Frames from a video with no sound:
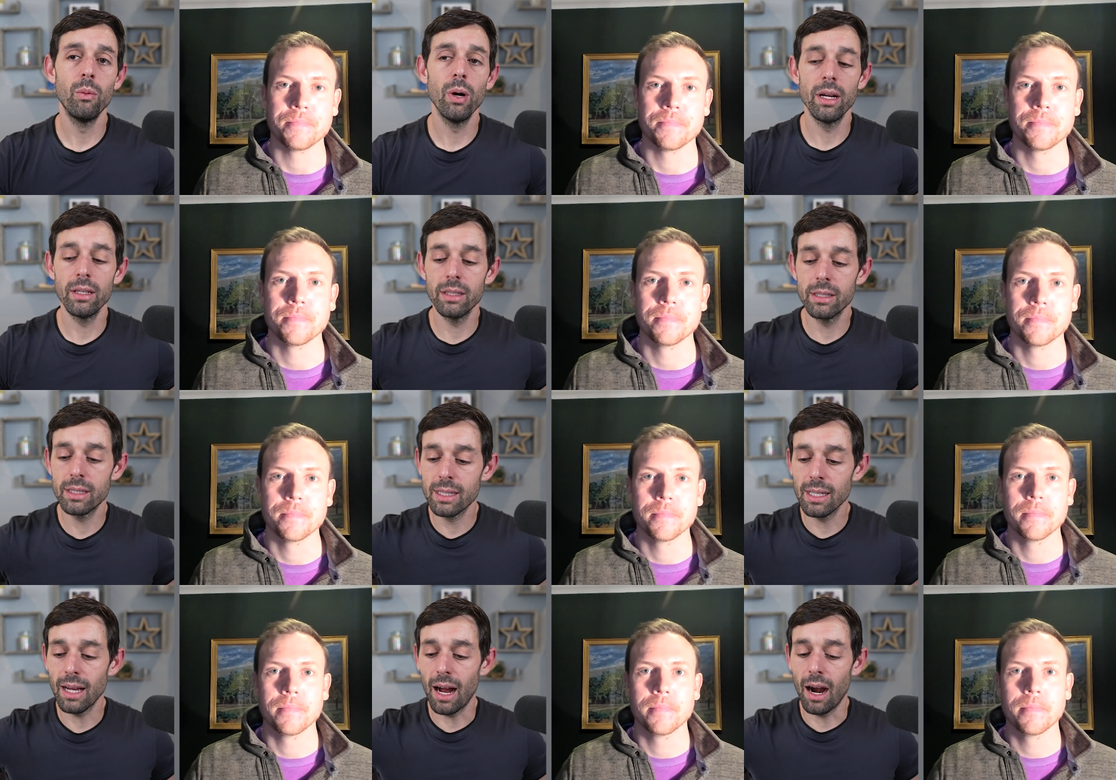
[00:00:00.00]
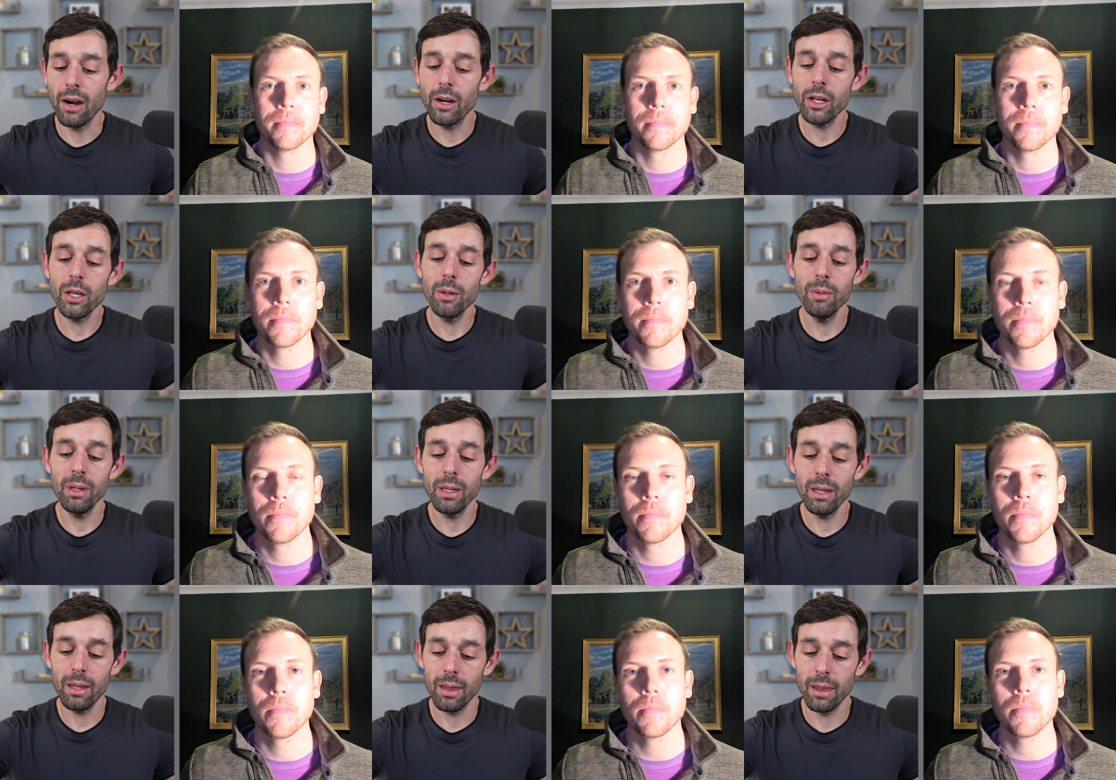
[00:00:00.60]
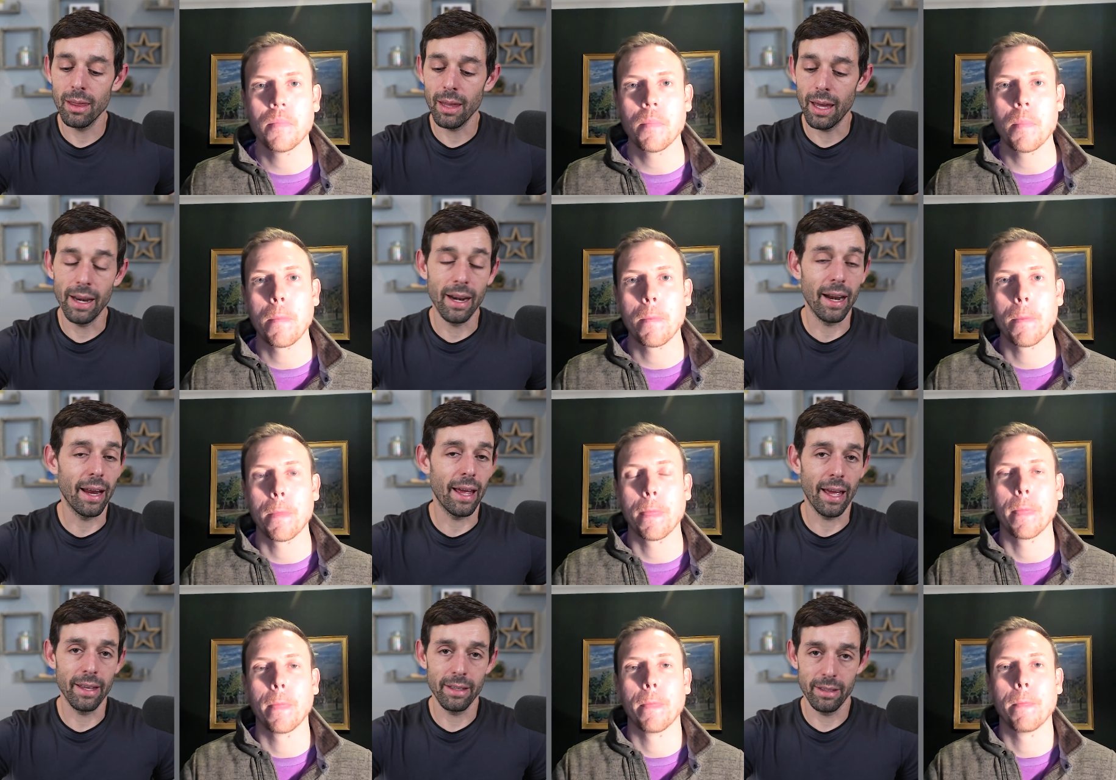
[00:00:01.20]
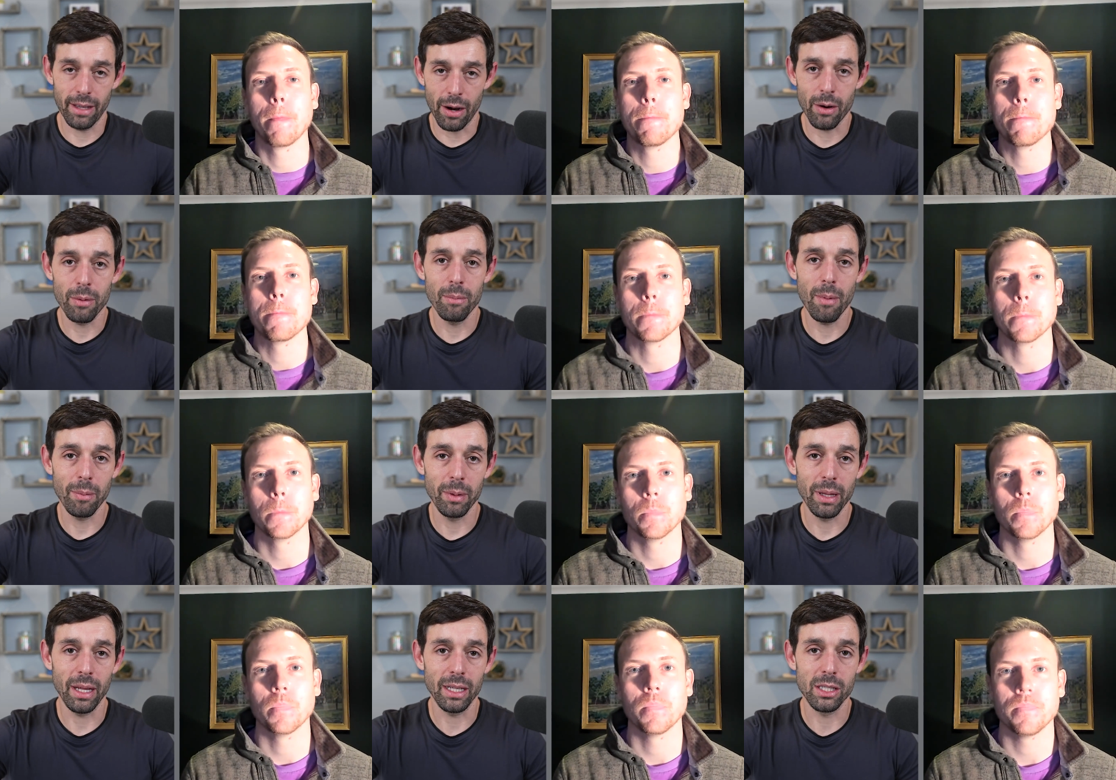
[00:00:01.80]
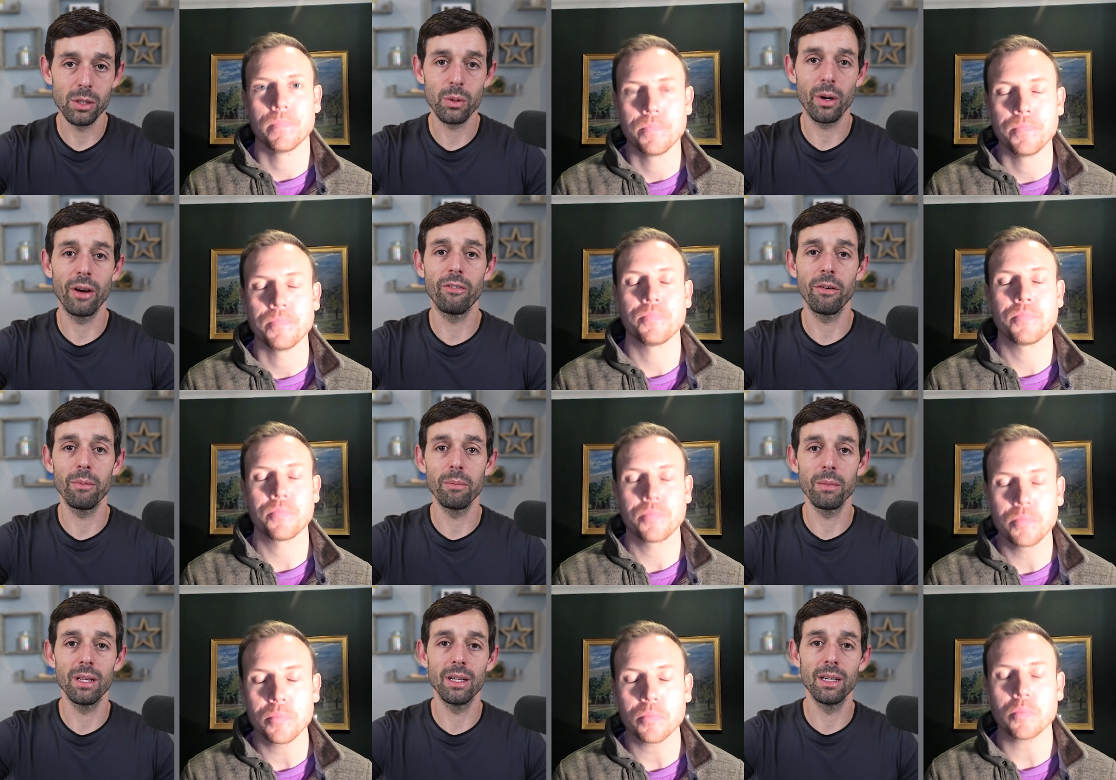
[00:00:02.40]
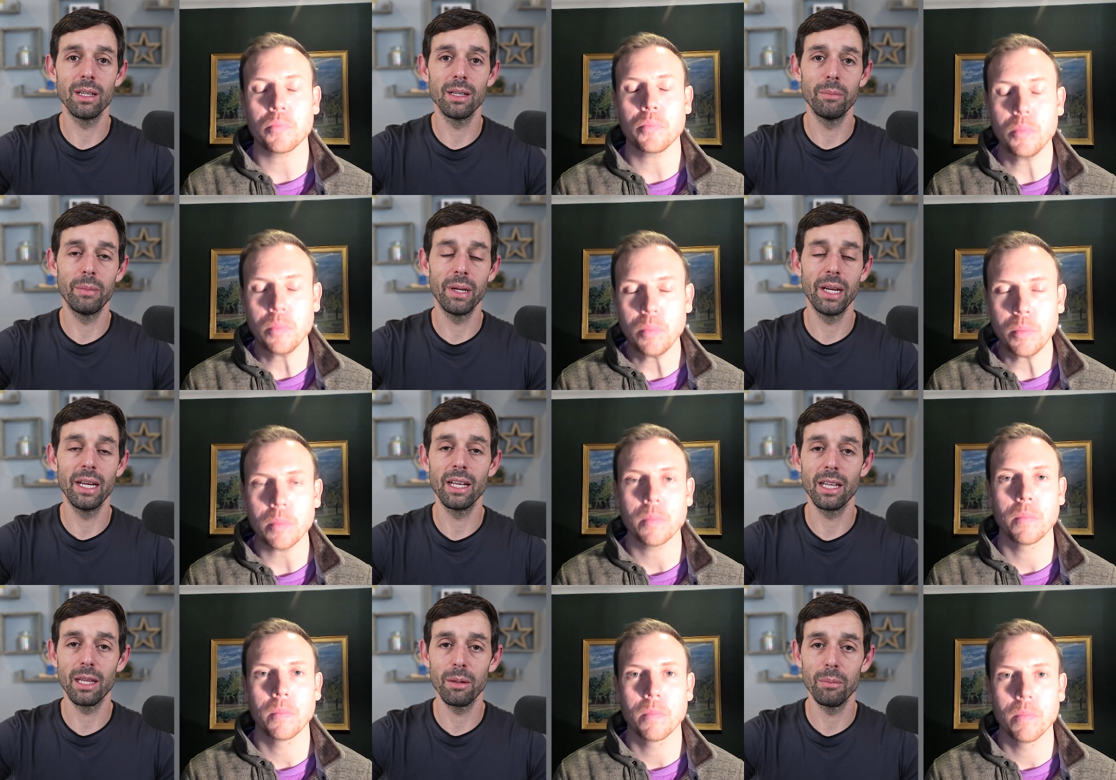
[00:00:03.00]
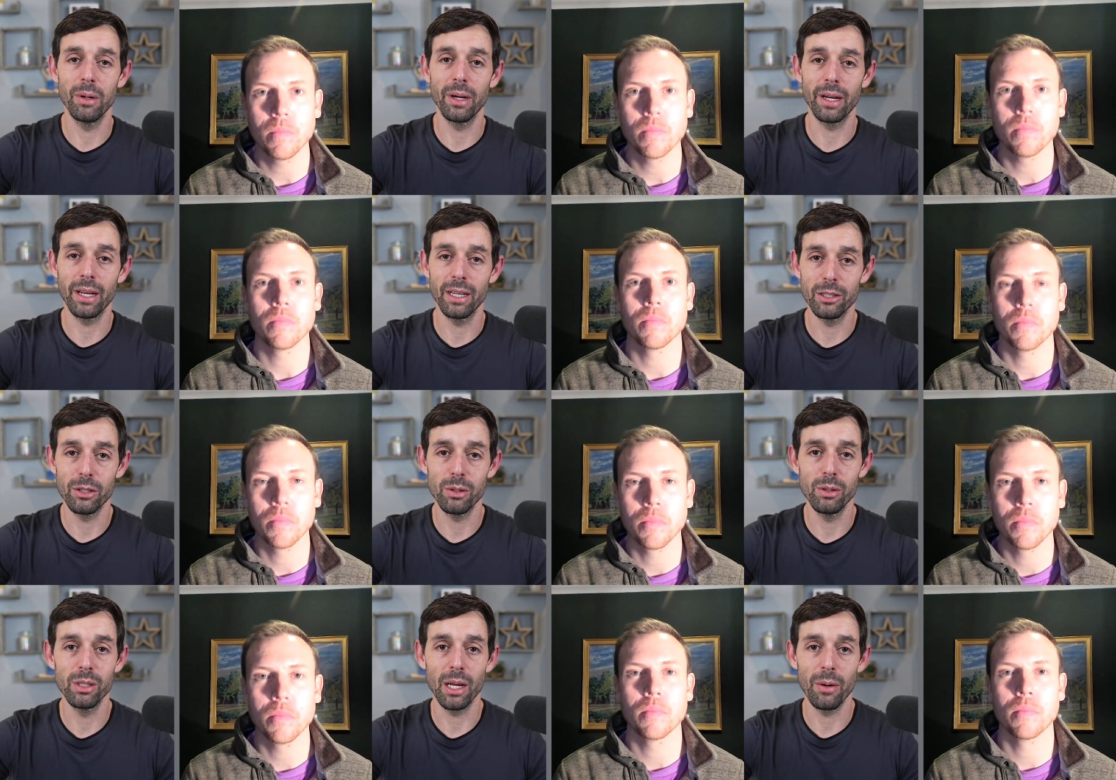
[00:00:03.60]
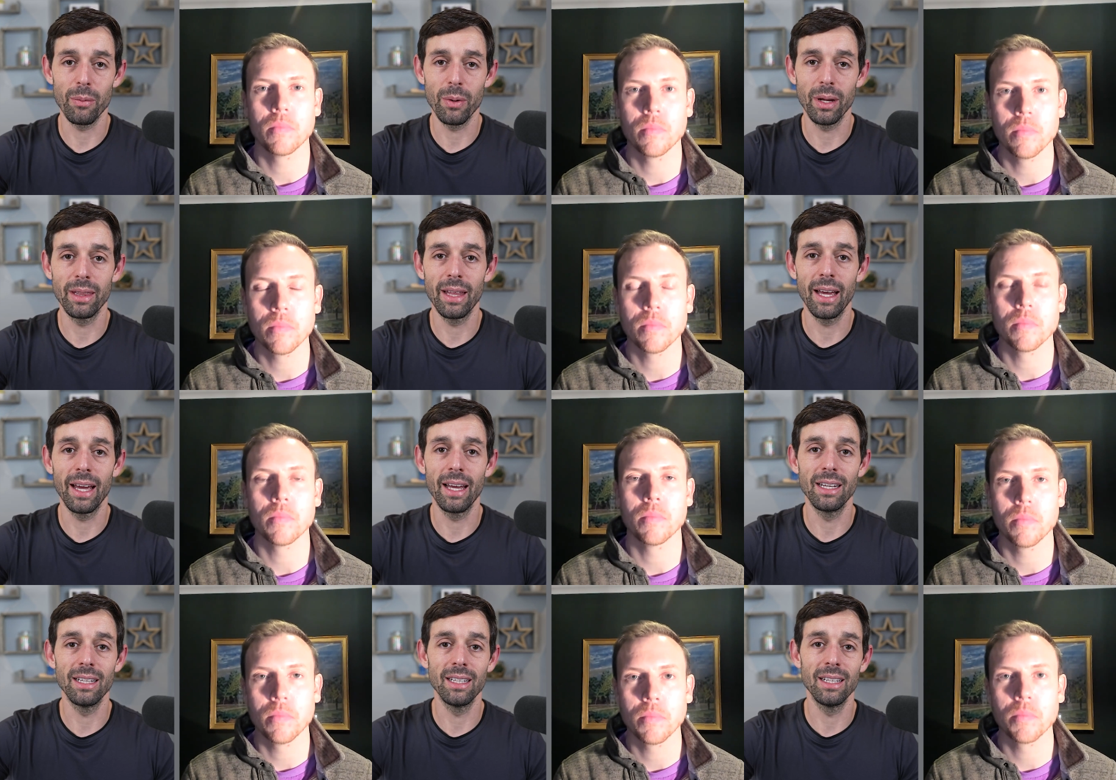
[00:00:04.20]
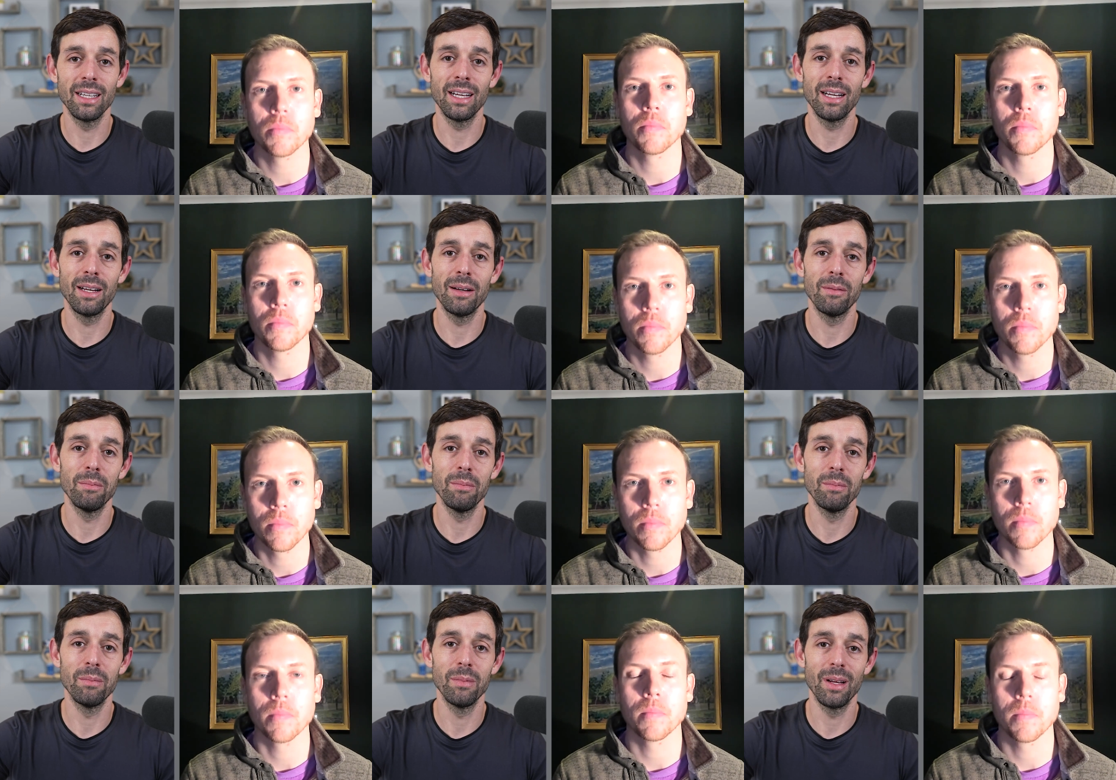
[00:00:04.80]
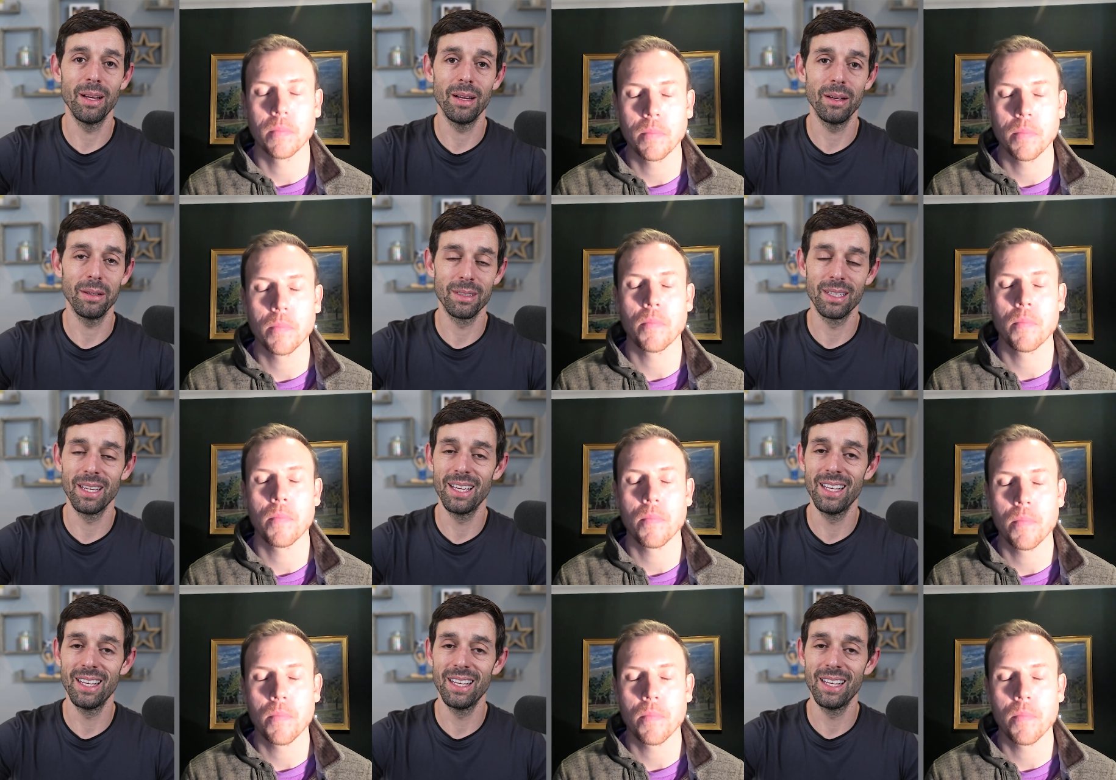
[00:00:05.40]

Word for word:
Speaker 1: Is the argument, that, and I, I remember that story from the beginning of the book, and as soon as I read that, um, uh,